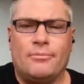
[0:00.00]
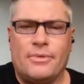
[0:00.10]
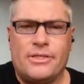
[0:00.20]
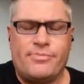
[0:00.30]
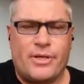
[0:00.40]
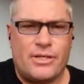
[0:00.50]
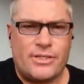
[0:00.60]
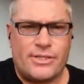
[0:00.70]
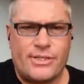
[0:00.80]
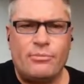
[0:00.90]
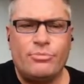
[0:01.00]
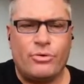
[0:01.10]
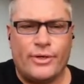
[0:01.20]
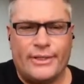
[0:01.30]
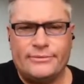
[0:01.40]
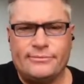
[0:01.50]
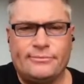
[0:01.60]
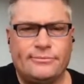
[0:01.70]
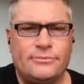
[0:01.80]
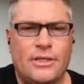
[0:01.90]
it's because at some point,
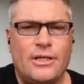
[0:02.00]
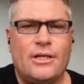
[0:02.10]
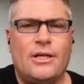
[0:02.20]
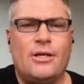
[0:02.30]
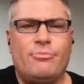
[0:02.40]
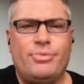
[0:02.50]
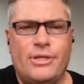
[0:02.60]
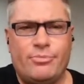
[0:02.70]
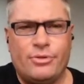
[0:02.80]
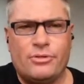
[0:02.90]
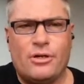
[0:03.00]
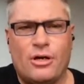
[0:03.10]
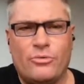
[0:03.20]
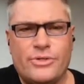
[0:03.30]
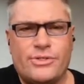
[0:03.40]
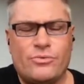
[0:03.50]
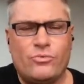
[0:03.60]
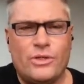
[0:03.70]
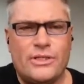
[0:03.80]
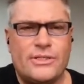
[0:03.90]
people are always
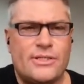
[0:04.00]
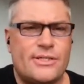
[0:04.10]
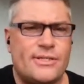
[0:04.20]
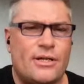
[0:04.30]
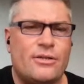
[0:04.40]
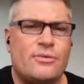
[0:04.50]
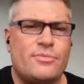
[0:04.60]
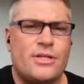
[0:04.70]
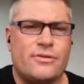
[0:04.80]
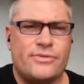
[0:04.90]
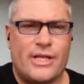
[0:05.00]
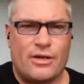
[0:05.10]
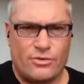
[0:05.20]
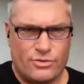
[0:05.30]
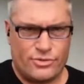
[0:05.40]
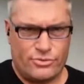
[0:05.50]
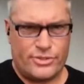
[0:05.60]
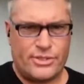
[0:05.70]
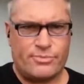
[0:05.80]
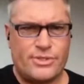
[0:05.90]
willing to sell themselves out or
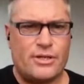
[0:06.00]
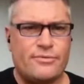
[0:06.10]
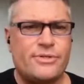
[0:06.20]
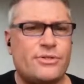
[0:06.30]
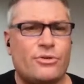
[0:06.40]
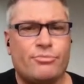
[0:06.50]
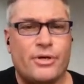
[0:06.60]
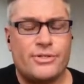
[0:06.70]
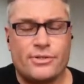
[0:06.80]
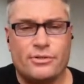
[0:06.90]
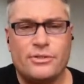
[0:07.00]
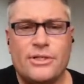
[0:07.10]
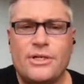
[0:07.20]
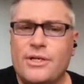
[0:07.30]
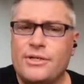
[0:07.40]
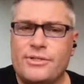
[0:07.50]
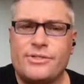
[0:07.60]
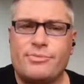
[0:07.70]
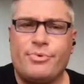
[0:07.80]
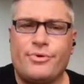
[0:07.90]
twist themselves into a pretzel to
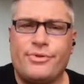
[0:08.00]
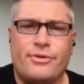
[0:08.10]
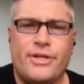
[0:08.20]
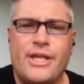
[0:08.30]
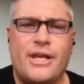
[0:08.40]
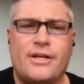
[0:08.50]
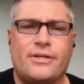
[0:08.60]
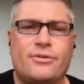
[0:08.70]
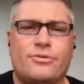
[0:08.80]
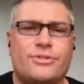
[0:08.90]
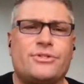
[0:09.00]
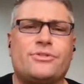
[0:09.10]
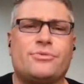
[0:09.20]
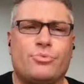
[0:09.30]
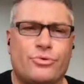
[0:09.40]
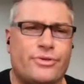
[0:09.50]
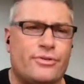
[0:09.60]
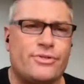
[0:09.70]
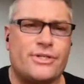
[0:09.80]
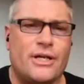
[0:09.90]
support their candidate or to support
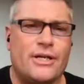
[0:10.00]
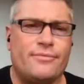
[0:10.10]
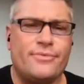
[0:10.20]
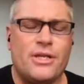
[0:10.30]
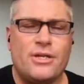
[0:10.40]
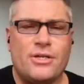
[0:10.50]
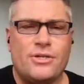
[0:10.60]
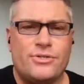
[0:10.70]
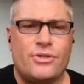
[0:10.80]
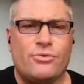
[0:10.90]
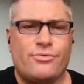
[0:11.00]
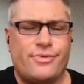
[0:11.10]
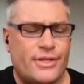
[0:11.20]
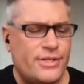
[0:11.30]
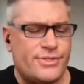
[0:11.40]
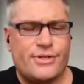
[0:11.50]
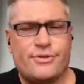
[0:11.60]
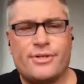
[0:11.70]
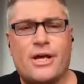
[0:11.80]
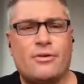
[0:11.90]
their side. So things that
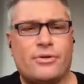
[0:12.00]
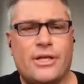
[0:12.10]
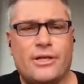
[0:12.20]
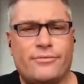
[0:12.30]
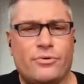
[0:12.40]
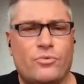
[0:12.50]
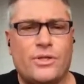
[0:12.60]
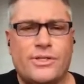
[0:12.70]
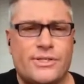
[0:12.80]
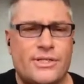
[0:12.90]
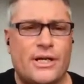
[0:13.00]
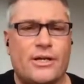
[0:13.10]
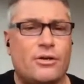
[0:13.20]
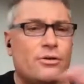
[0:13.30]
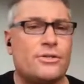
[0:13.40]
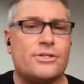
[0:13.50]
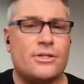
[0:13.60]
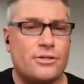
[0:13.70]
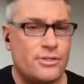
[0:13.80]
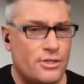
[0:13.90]
are not okay for one side or
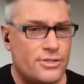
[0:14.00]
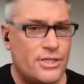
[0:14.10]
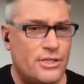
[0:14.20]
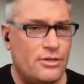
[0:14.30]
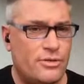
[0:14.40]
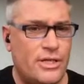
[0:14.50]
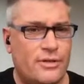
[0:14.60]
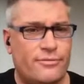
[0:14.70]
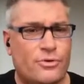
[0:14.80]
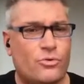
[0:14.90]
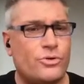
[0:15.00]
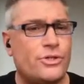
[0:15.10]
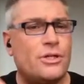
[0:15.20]
something okay for,